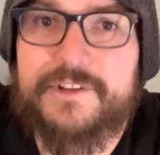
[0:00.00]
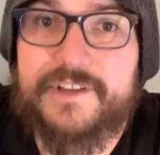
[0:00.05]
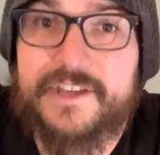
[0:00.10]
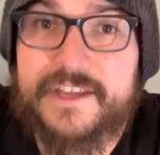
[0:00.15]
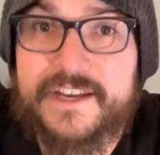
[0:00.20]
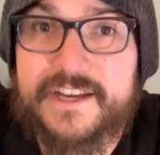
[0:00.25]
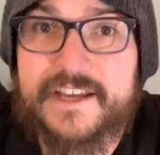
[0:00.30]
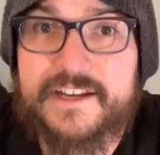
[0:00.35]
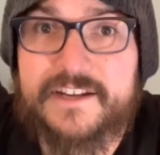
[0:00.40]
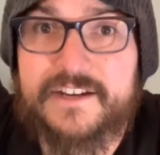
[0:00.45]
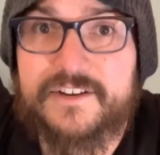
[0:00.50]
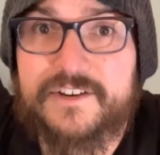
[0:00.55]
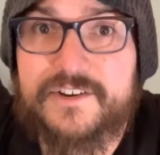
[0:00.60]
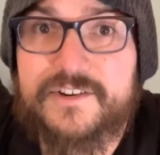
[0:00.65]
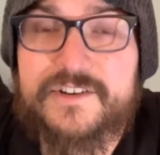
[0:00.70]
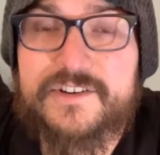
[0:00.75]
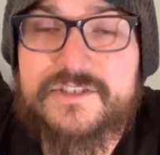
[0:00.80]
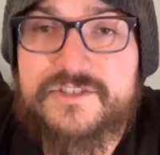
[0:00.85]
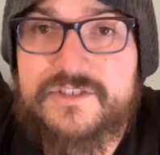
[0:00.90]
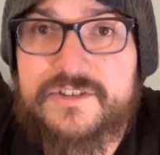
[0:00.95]
And I'd
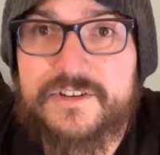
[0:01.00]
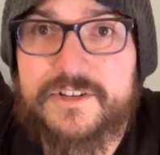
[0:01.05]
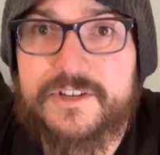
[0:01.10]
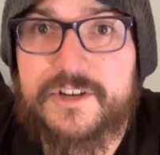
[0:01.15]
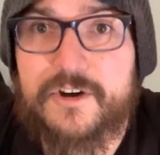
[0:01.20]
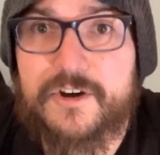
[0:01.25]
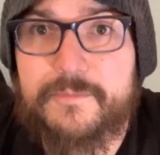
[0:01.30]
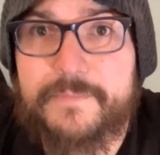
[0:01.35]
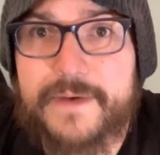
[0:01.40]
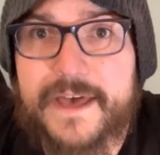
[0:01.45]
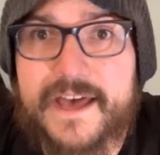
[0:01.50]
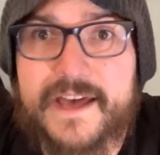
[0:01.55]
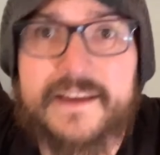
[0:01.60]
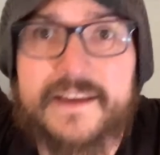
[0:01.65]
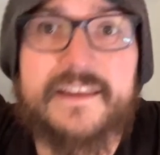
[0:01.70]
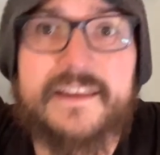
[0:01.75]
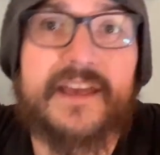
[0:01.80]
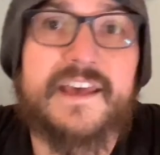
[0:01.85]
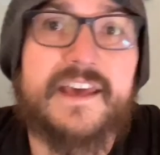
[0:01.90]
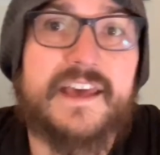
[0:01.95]
encourage you to go back